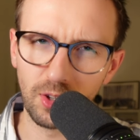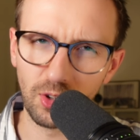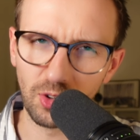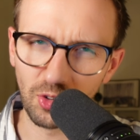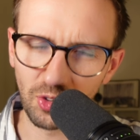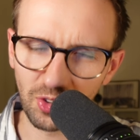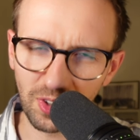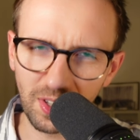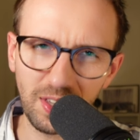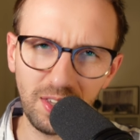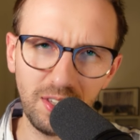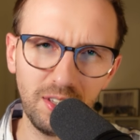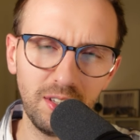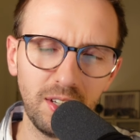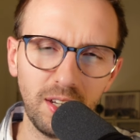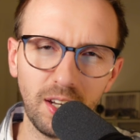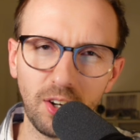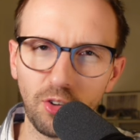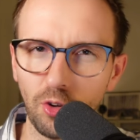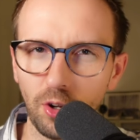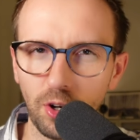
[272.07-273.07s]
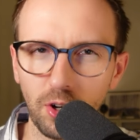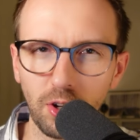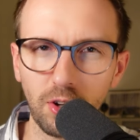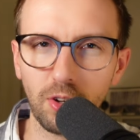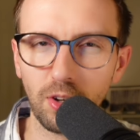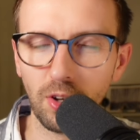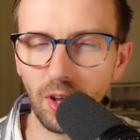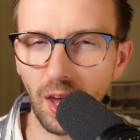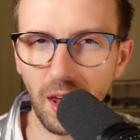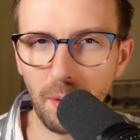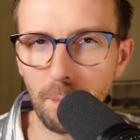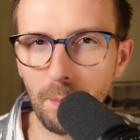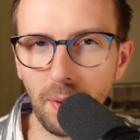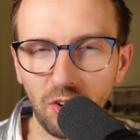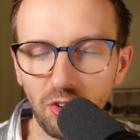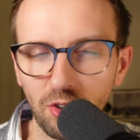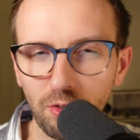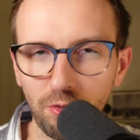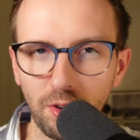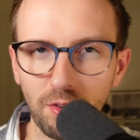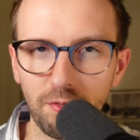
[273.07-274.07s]
Still, it's not a
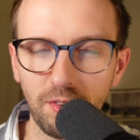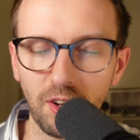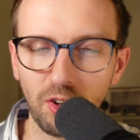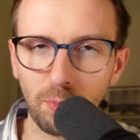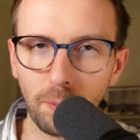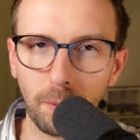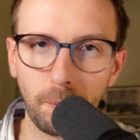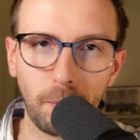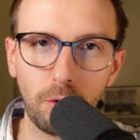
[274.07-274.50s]
massive investment,